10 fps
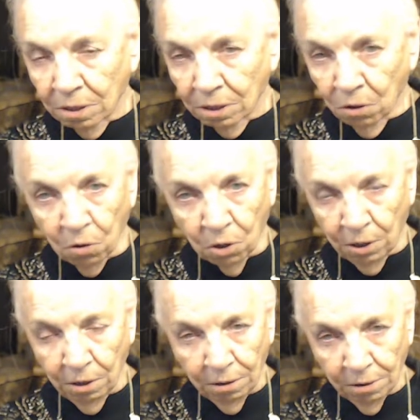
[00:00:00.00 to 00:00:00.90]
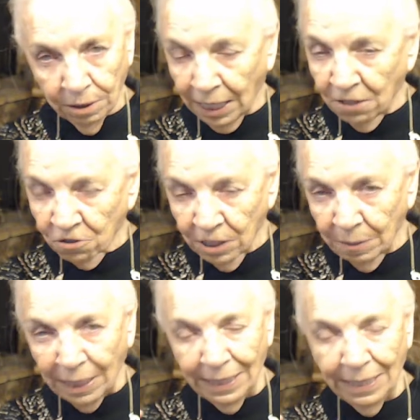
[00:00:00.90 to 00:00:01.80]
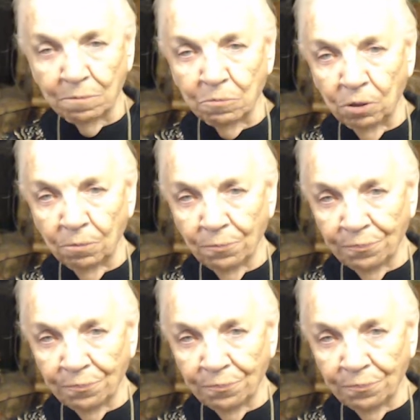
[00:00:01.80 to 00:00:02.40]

or occasionally by animal,